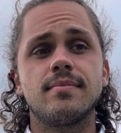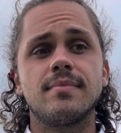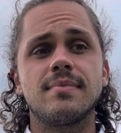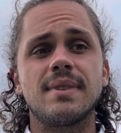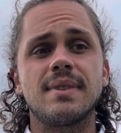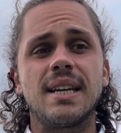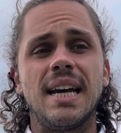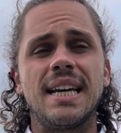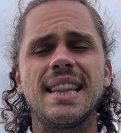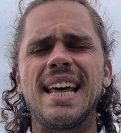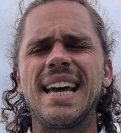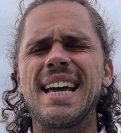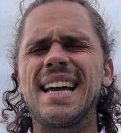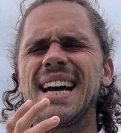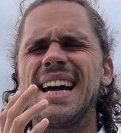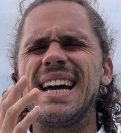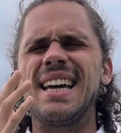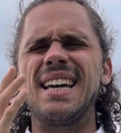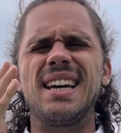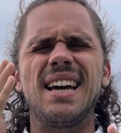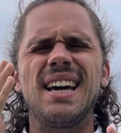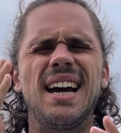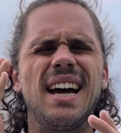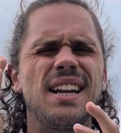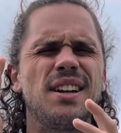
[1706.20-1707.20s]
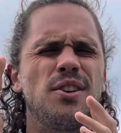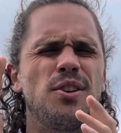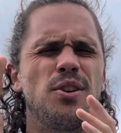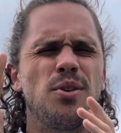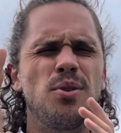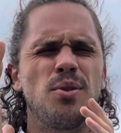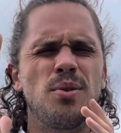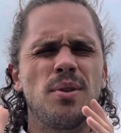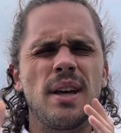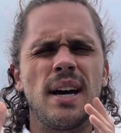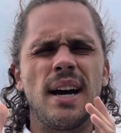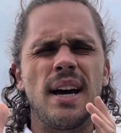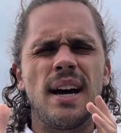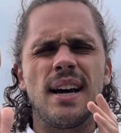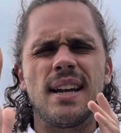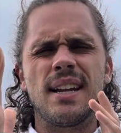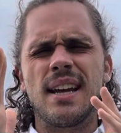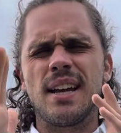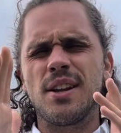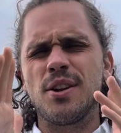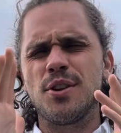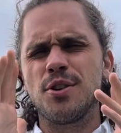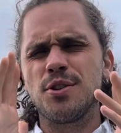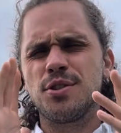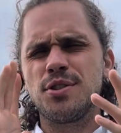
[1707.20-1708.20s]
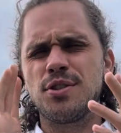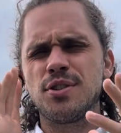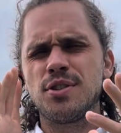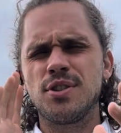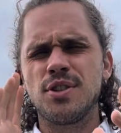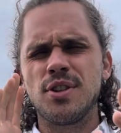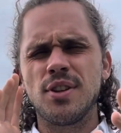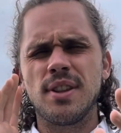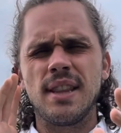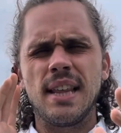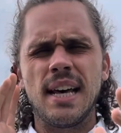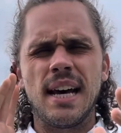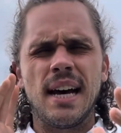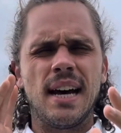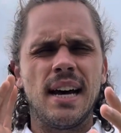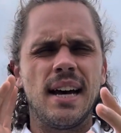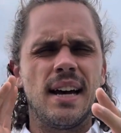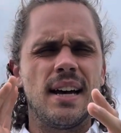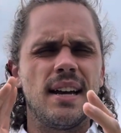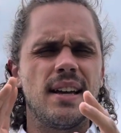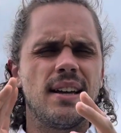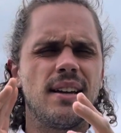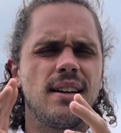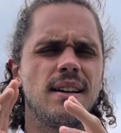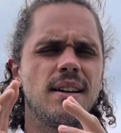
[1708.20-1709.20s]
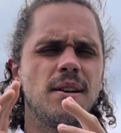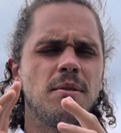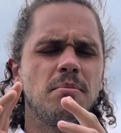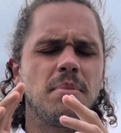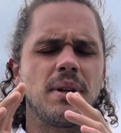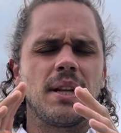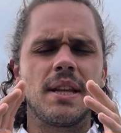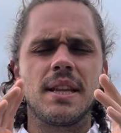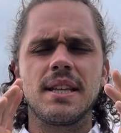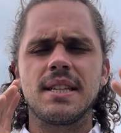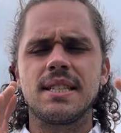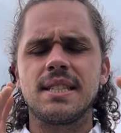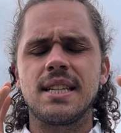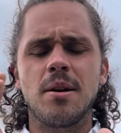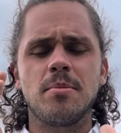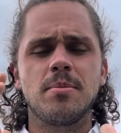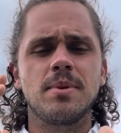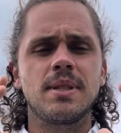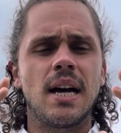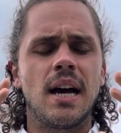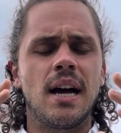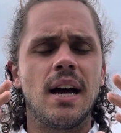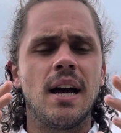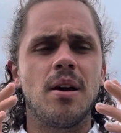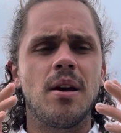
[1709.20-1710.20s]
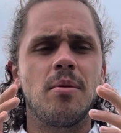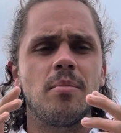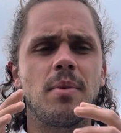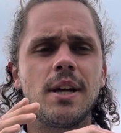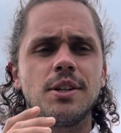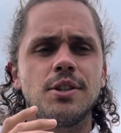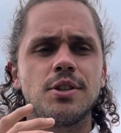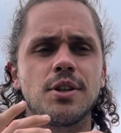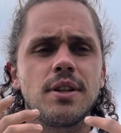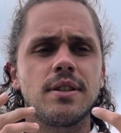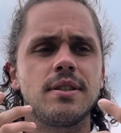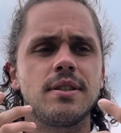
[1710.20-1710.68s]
And like I knew that and I understood that, but at the same time it